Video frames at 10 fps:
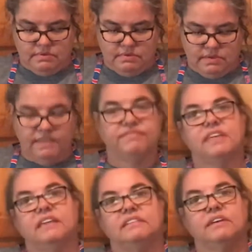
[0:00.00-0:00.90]
If
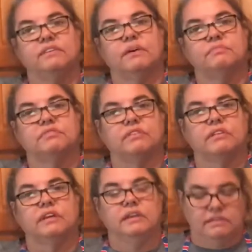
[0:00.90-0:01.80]
they do, I'm
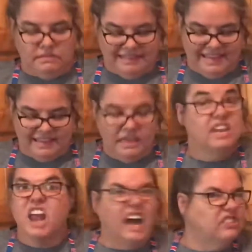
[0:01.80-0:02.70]
sorry.
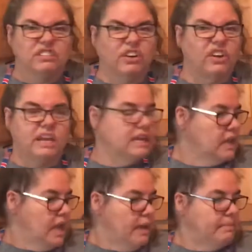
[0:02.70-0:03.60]
Not sorry.
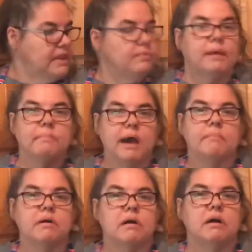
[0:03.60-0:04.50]
But anyway, my
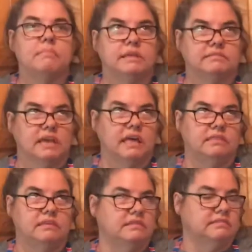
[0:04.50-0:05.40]
mom has had
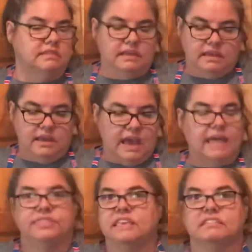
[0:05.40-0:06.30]
this. I
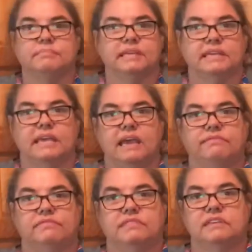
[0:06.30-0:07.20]
think somebody gave
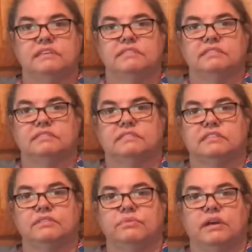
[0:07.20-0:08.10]
this
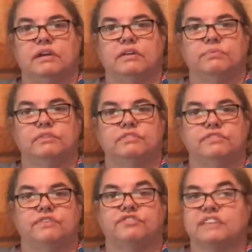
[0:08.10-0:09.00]
to her when she
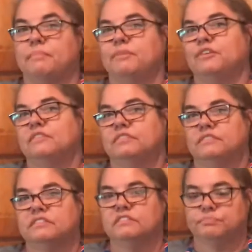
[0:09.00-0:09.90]
first got married. So
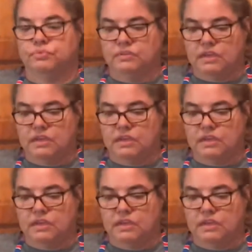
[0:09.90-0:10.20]
this is pretty